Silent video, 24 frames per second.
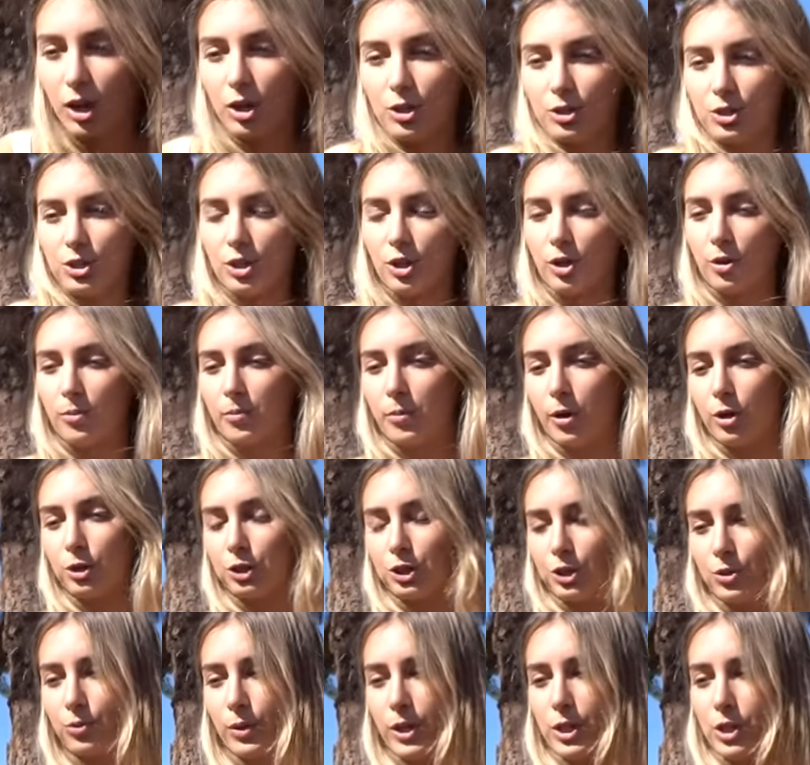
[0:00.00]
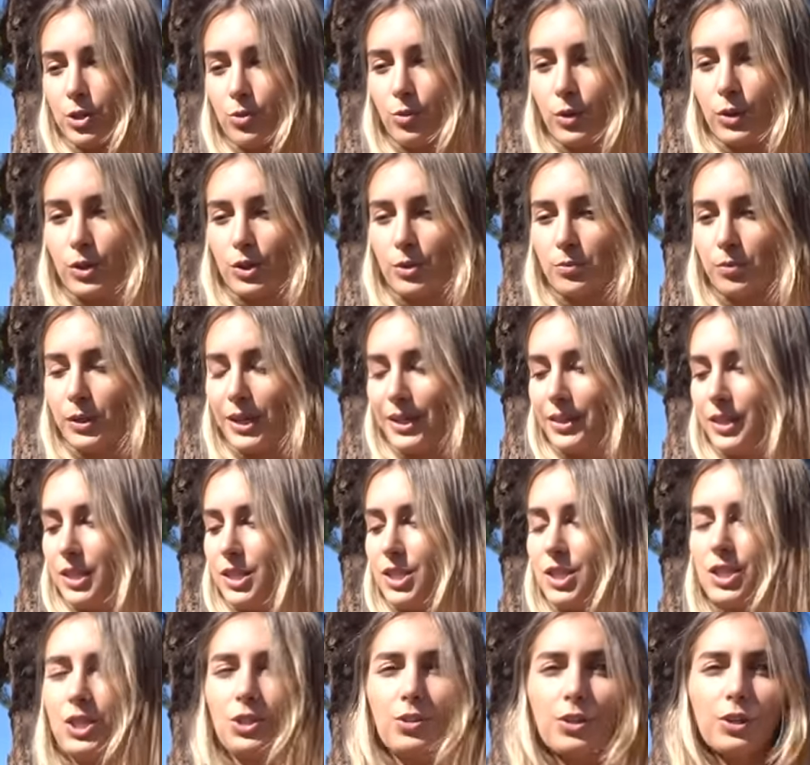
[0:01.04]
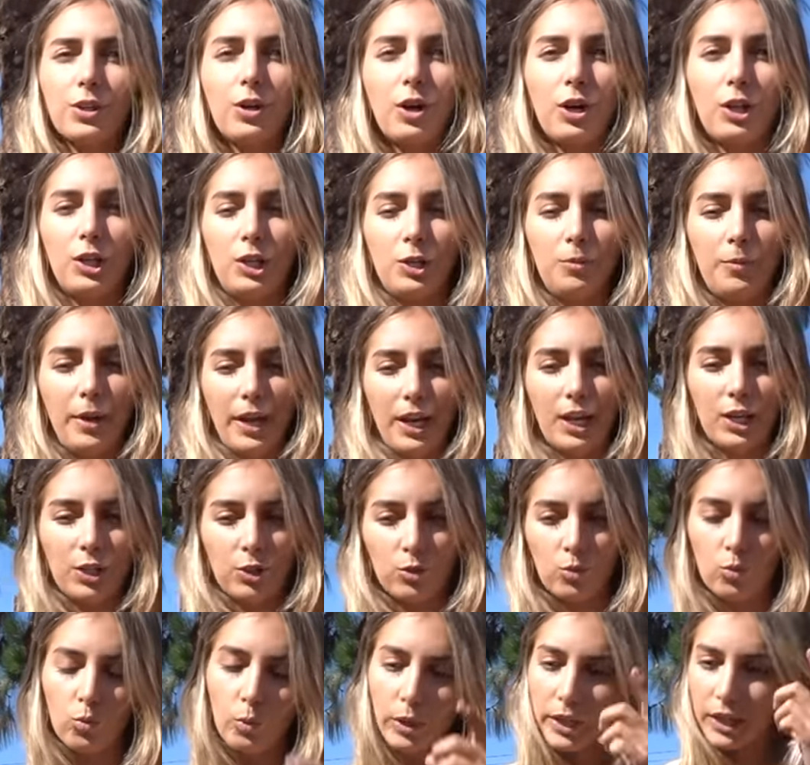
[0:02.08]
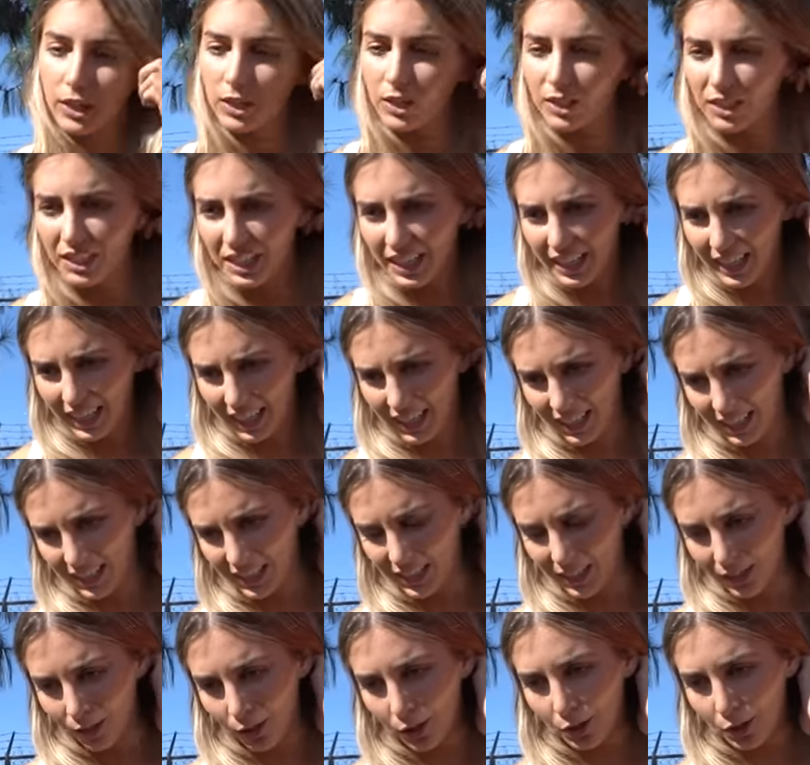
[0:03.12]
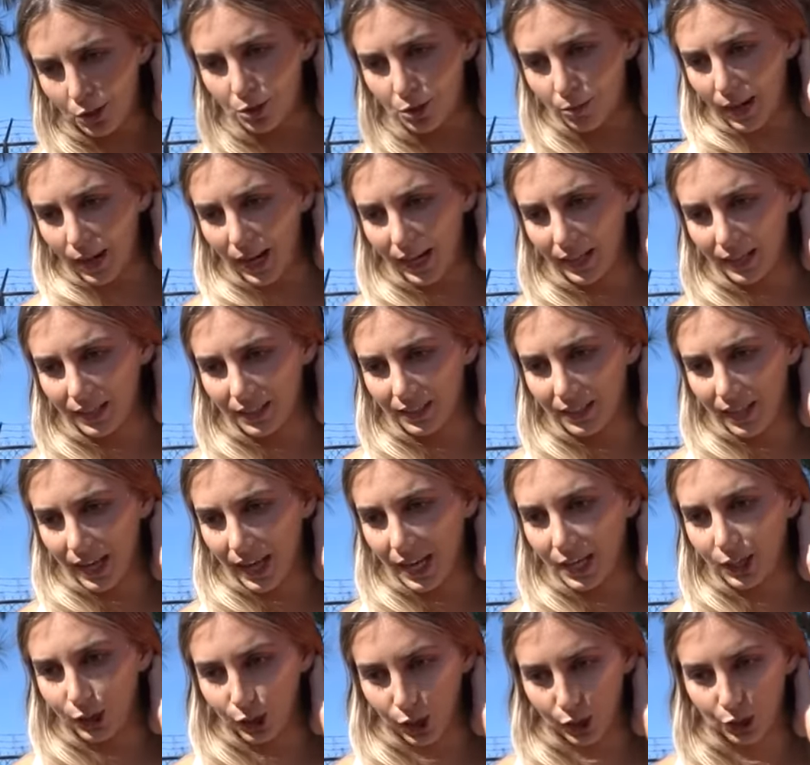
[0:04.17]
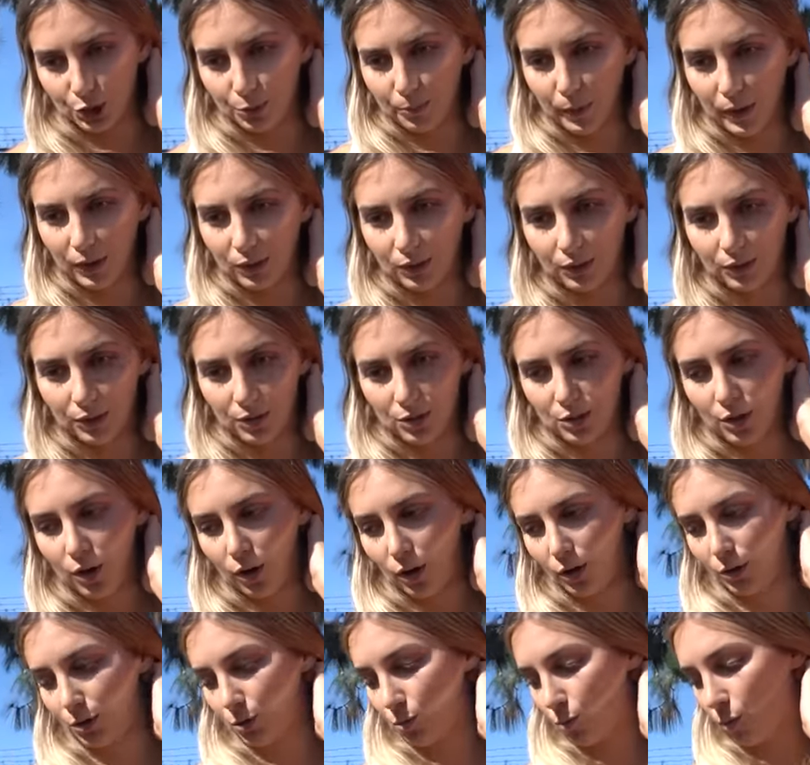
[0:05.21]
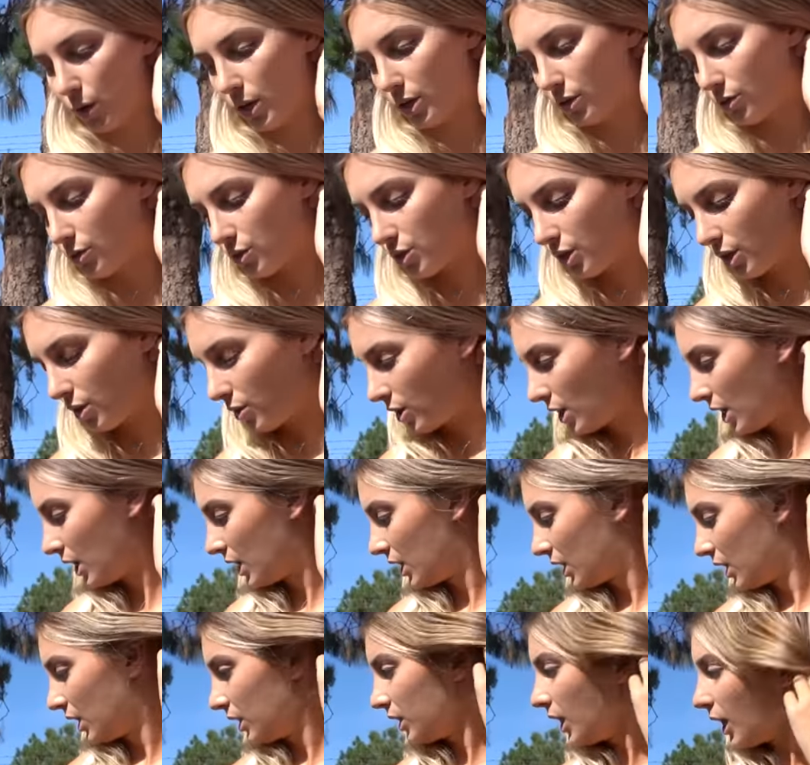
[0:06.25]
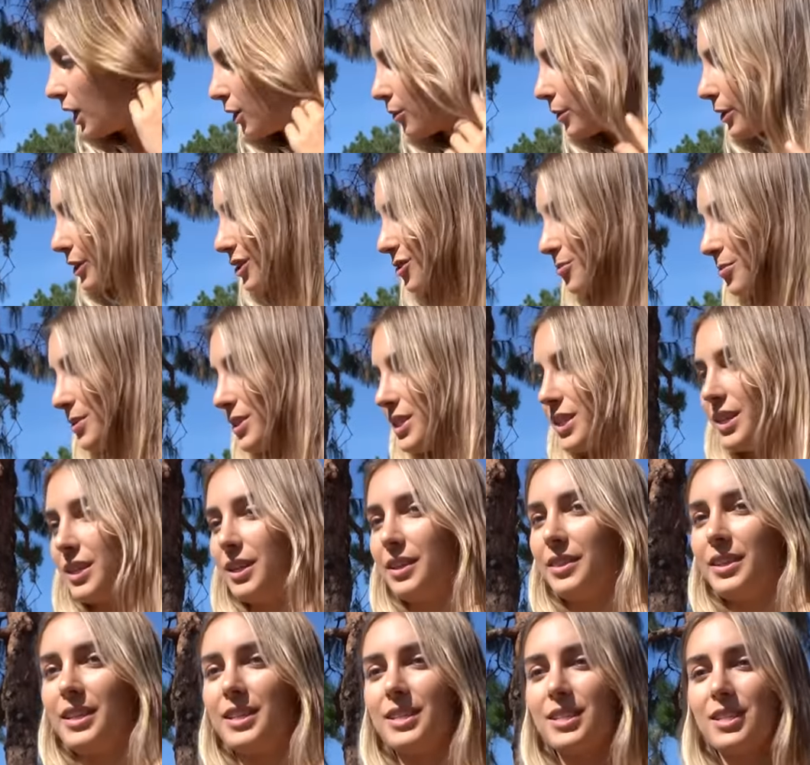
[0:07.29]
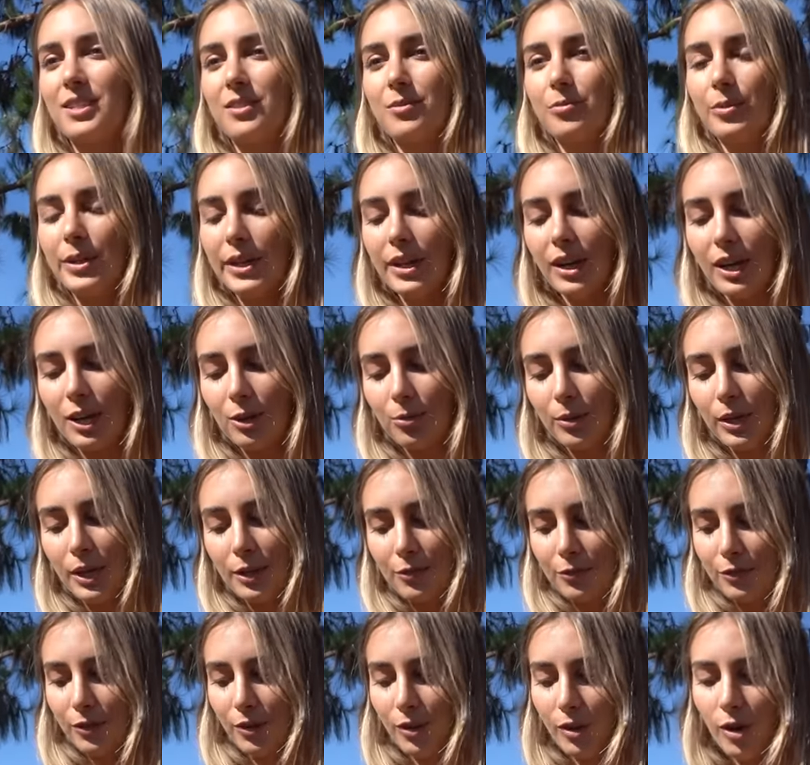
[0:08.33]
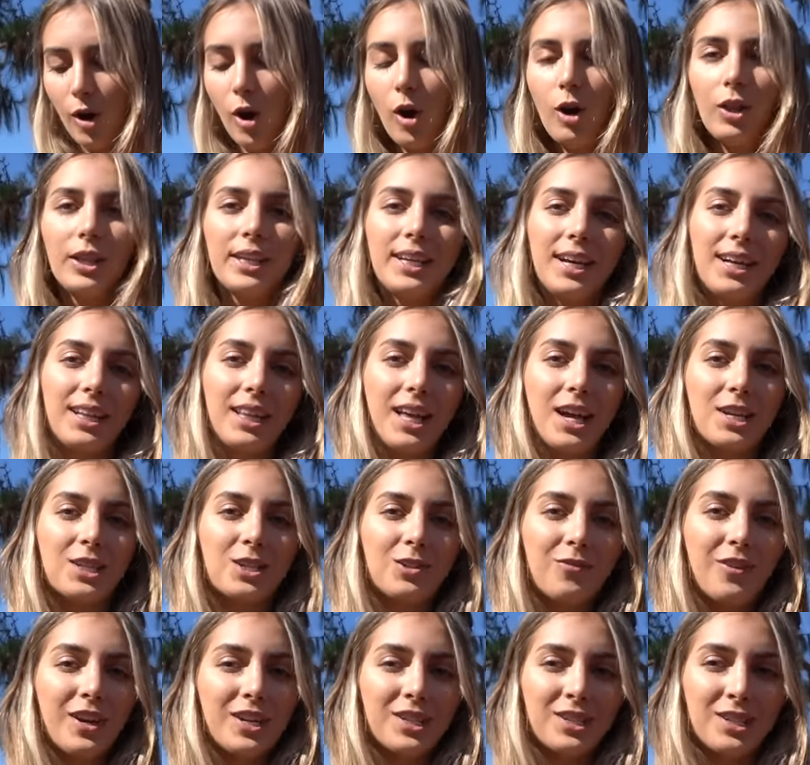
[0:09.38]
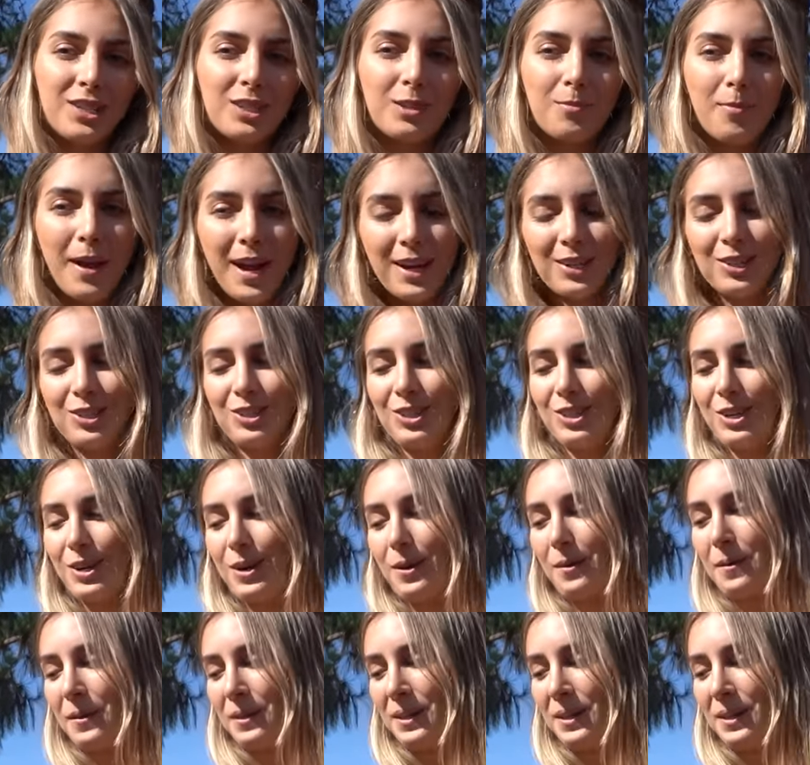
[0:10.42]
Also, Motion Raceworks supplied the steering column and wheel, and also added a clutch pedal in this car as well. So, a lot of work has been done on this. We got it ready for our Holley LS Fest this past year.